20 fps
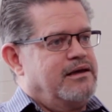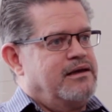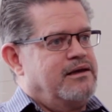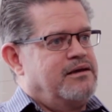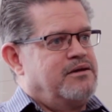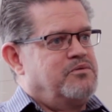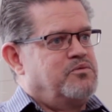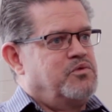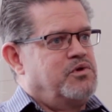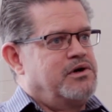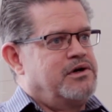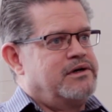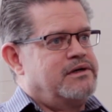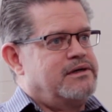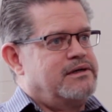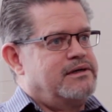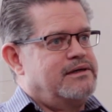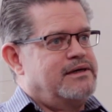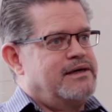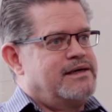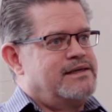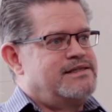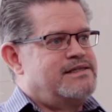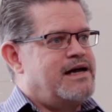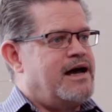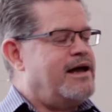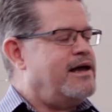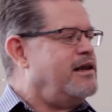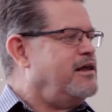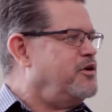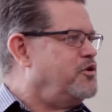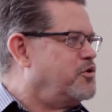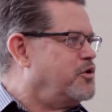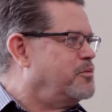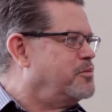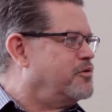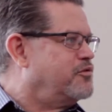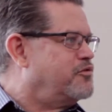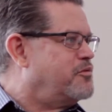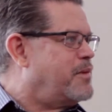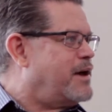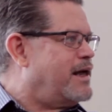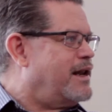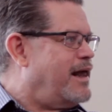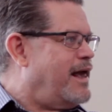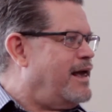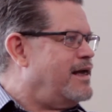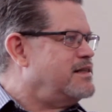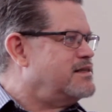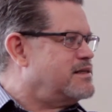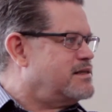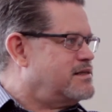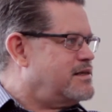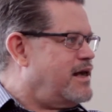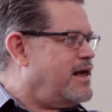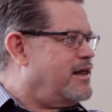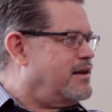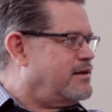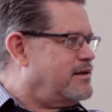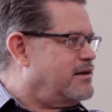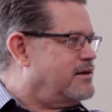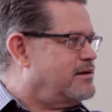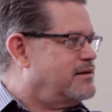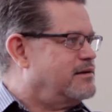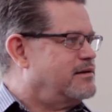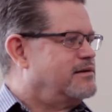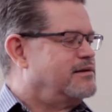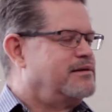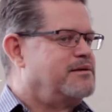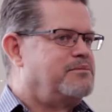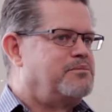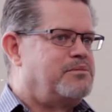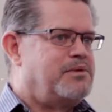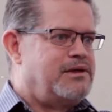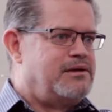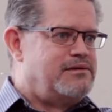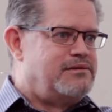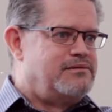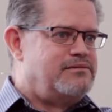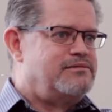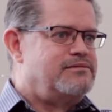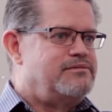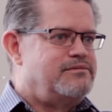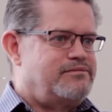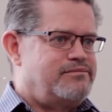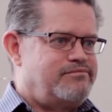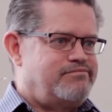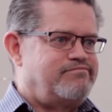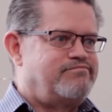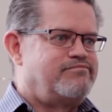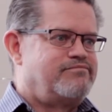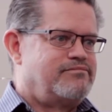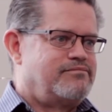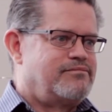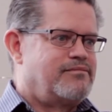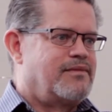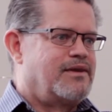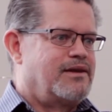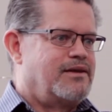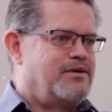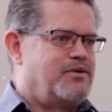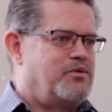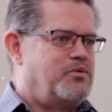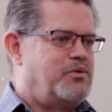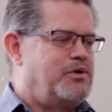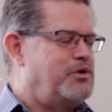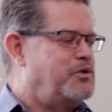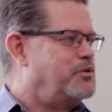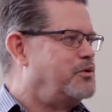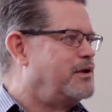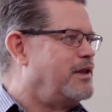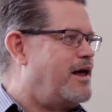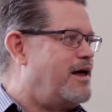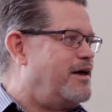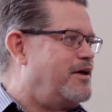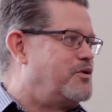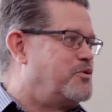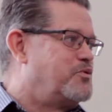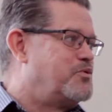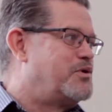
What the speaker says: And we're a tiny group of about 8 to 10, but we do a lot of